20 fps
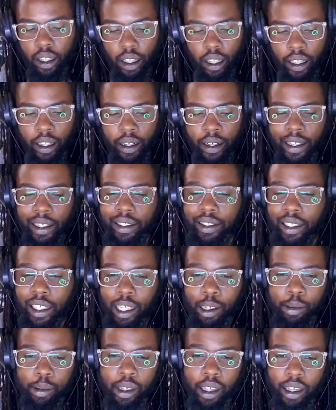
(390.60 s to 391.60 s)
In that
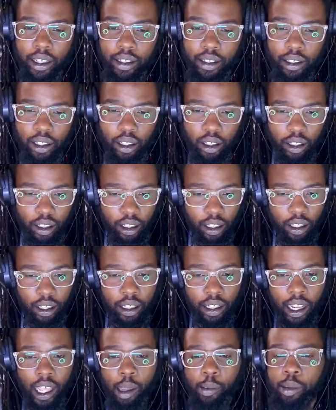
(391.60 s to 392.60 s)
same case,
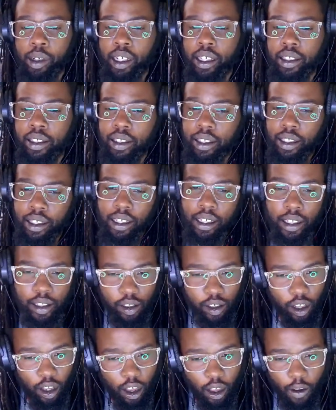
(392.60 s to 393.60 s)
Olamide Zaccheaus
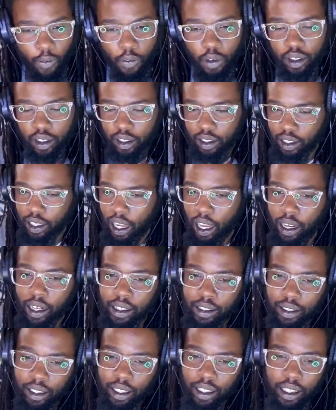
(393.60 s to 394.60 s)
on the offensive side, they
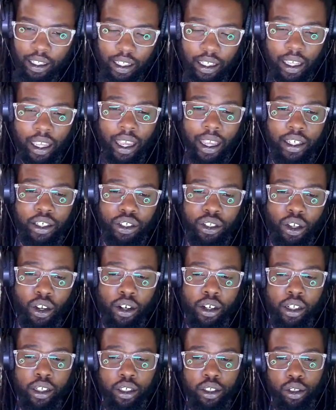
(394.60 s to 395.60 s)
say he has
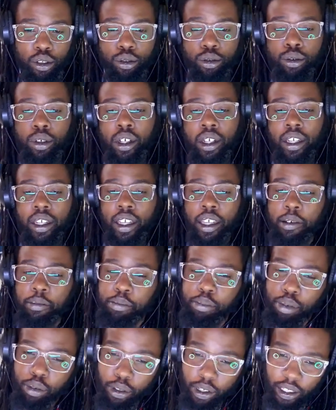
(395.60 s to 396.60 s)
started to
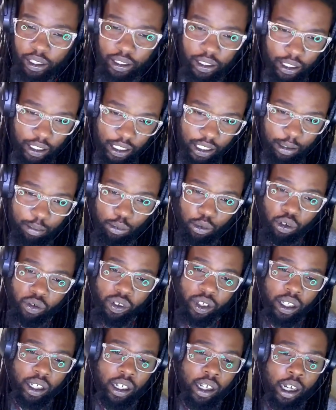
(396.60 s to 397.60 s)
impress. He's
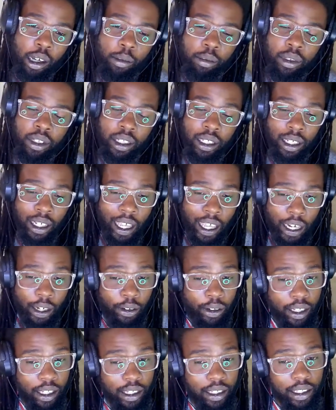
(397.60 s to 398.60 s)
moving up the ladder.
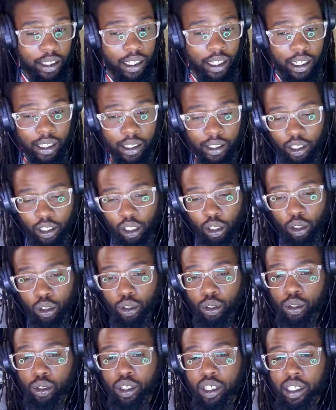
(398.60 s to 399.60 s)
He's getting
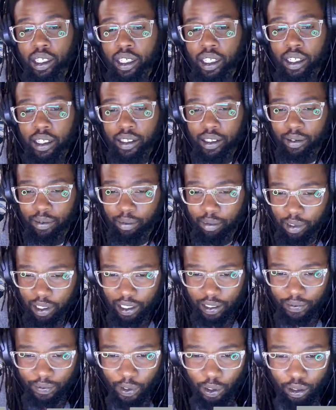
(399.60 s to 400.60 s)
closer to getting some of
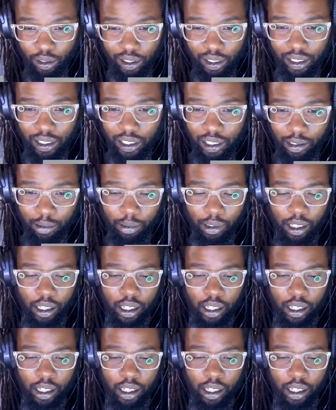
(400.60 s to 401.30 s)
these first-team